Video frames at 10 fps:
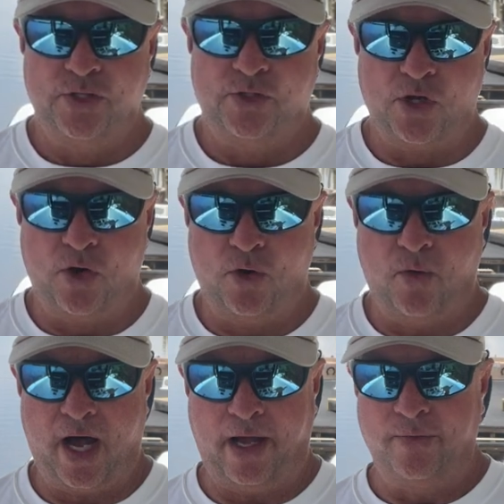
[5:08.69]

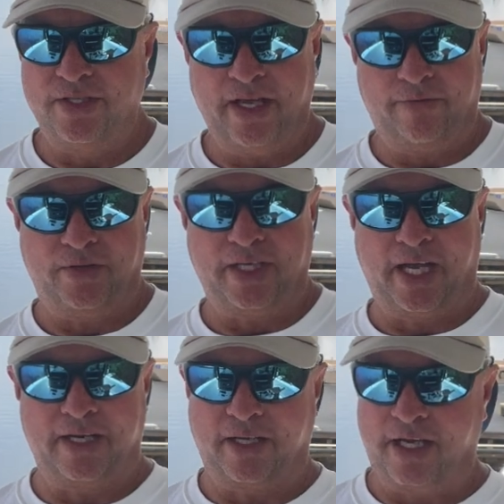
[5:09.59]
So I would definitely
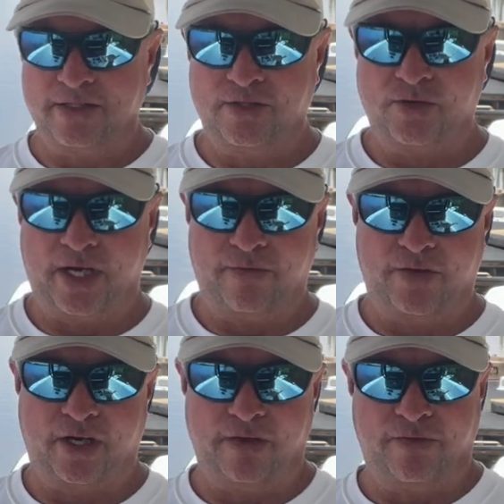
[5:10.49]
kind of concentrate if
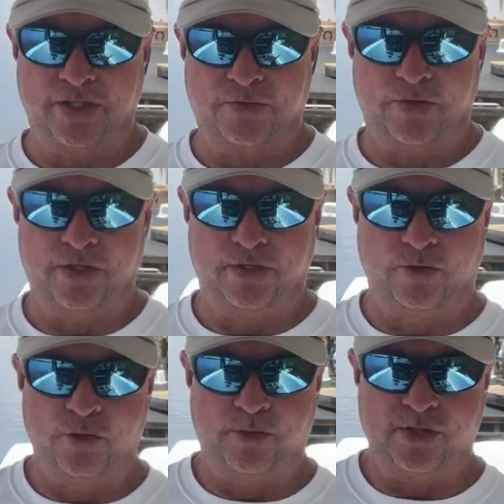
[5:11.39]
you're going to fish for
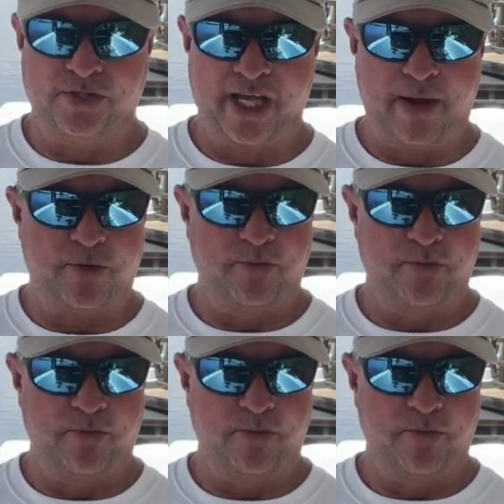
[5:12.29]
grouper and snapper.